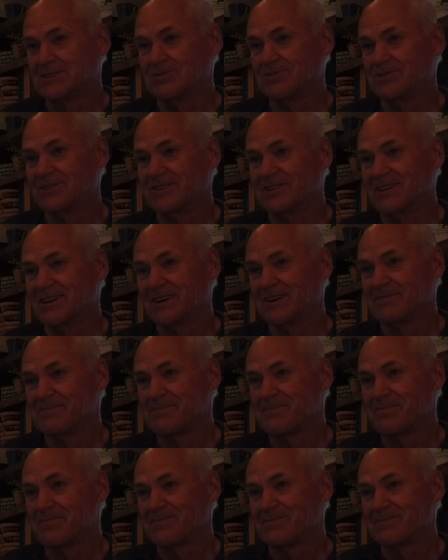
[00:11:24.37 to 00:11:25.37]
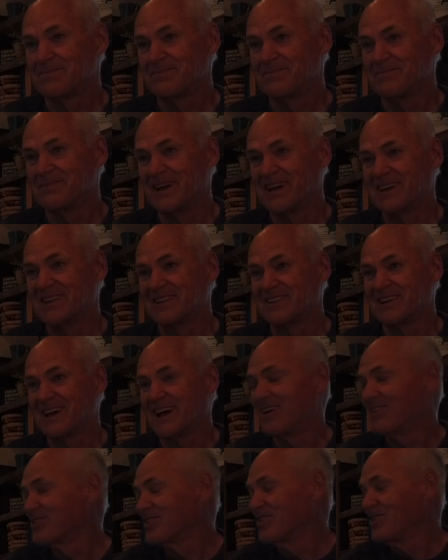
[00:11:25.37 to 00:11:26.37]
would make the
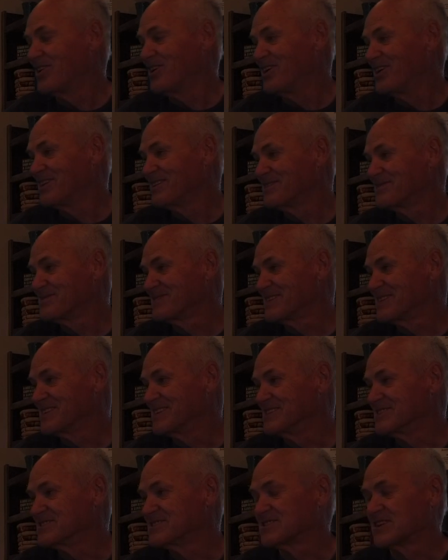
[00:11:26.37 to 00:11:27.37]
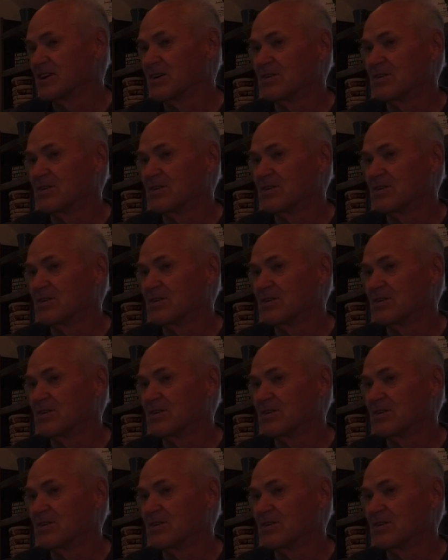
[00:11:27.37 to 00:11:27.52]
alcohol, and